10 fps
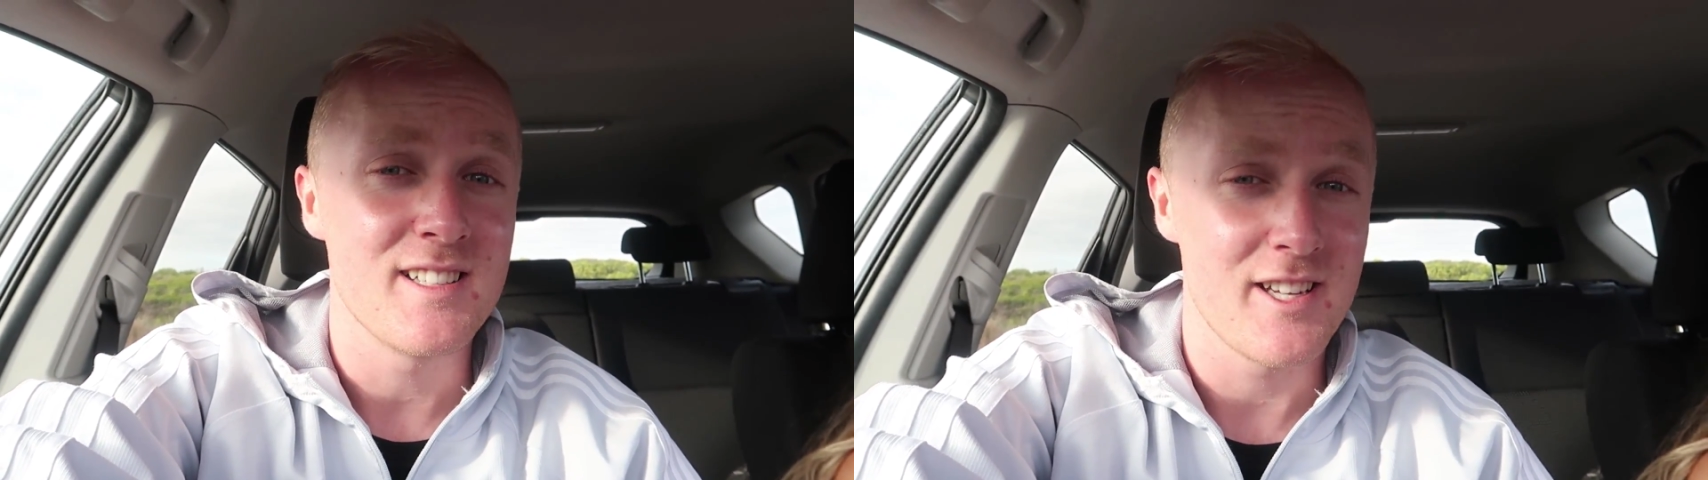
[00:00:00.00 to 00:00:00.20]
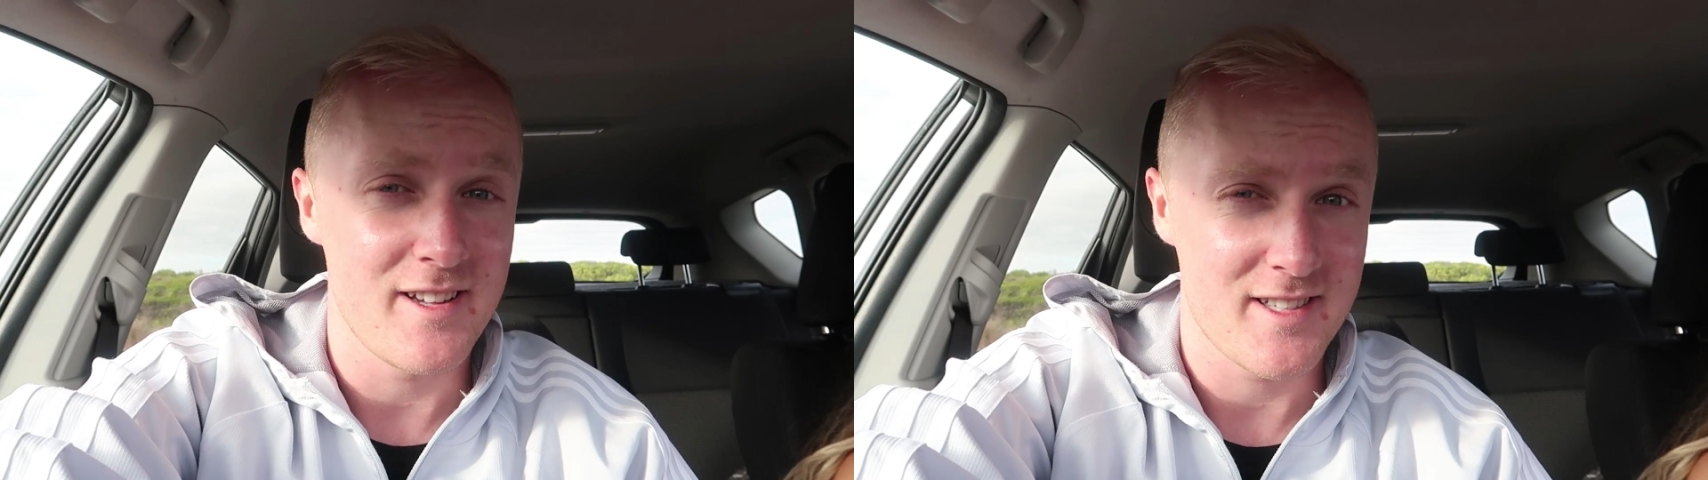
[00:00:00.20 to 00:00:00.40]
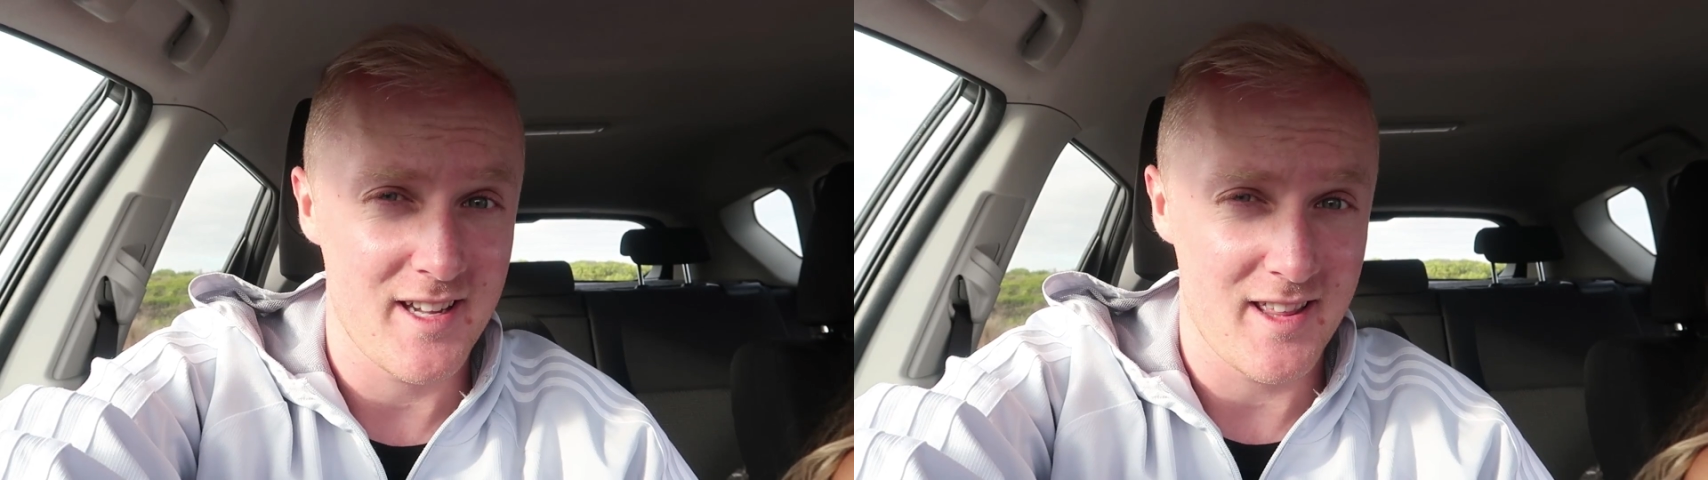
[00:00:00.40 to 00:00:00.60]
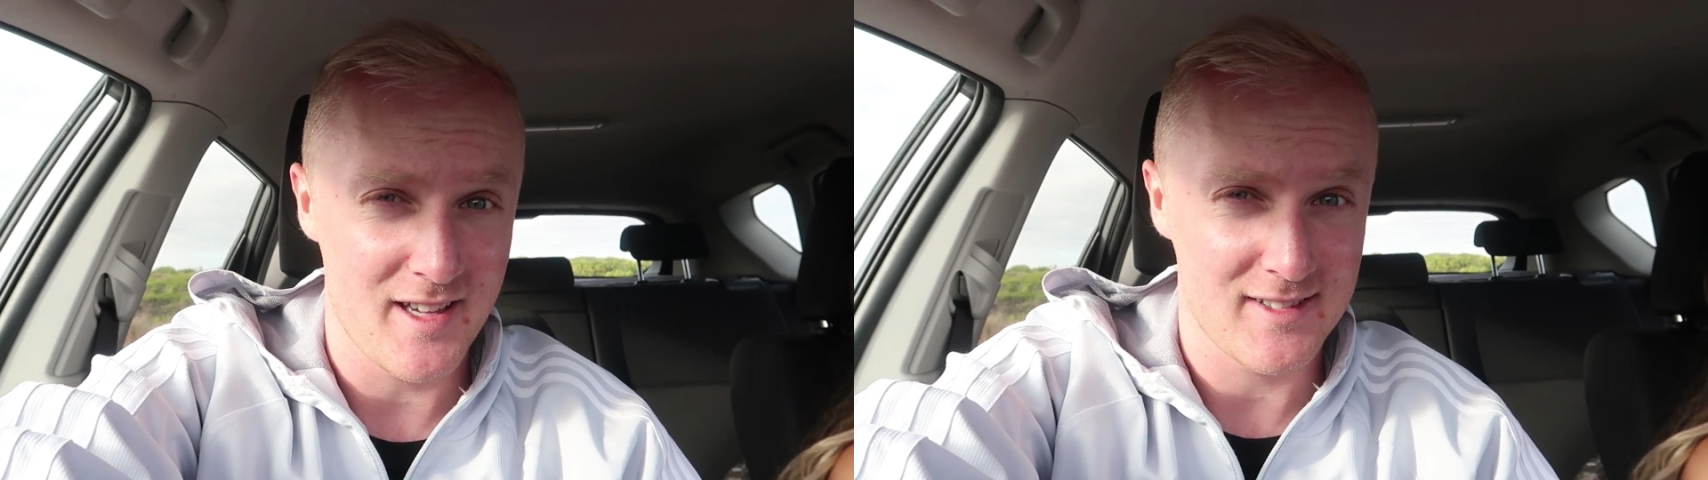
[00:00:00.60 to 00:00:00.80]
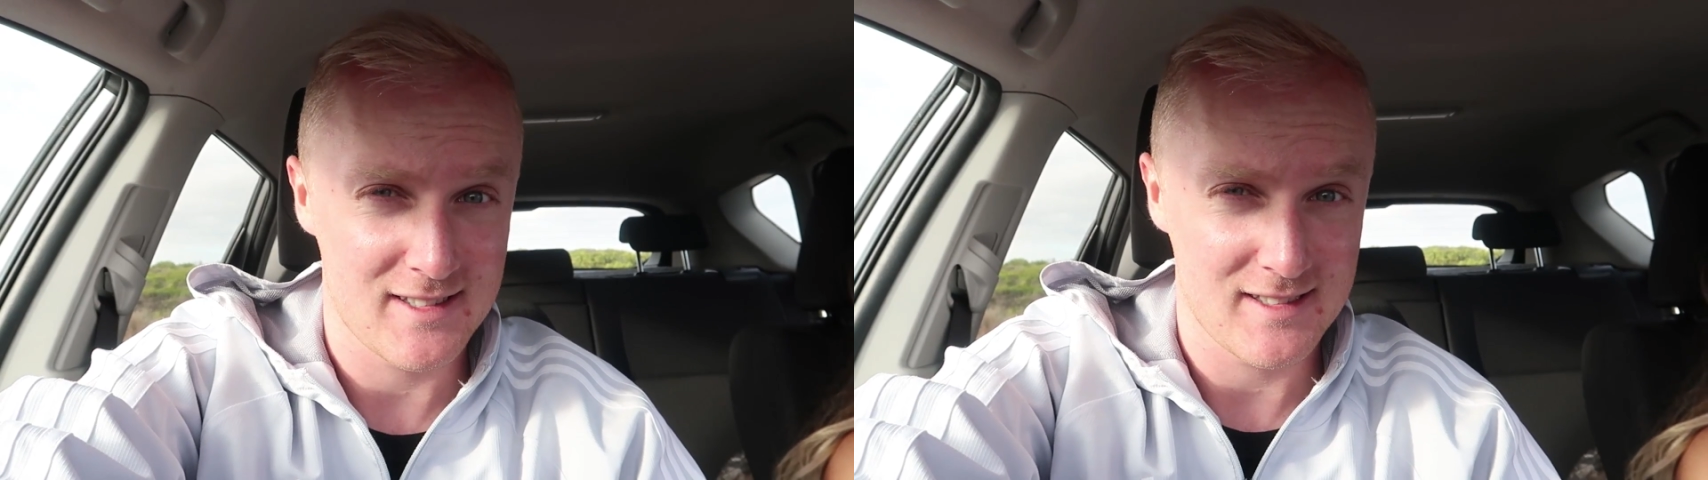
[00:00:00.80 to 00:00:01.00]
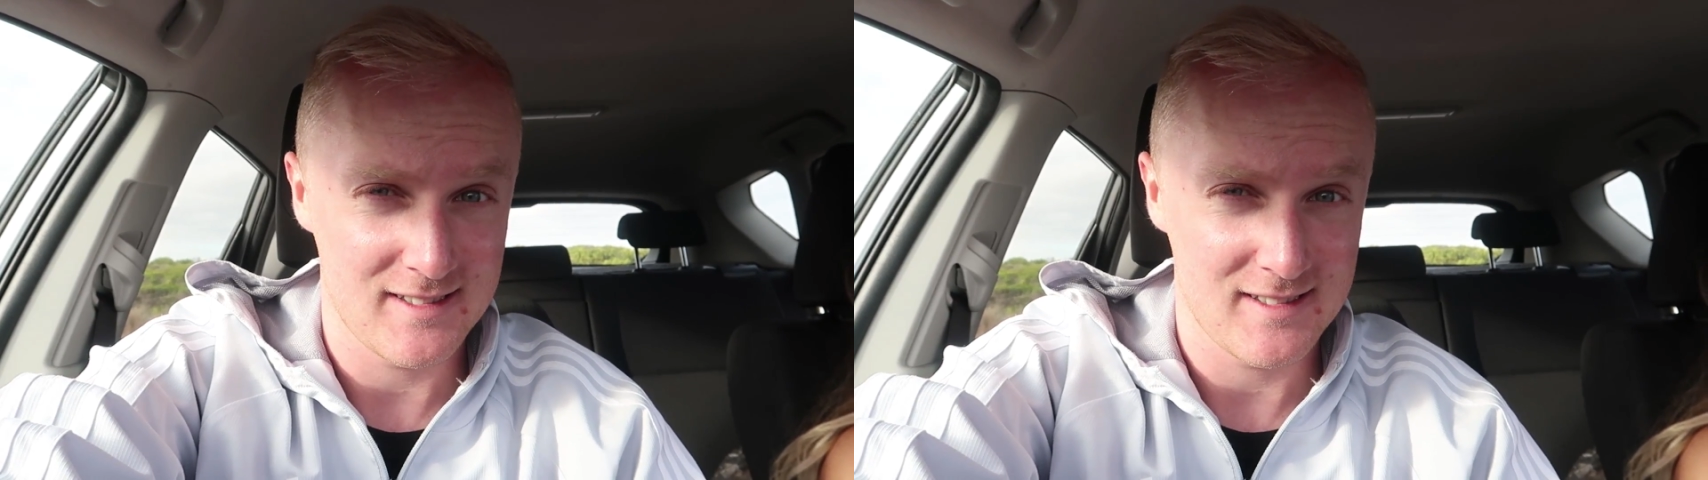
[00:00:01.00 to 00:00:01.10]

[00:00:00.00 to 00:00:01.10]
till you see this.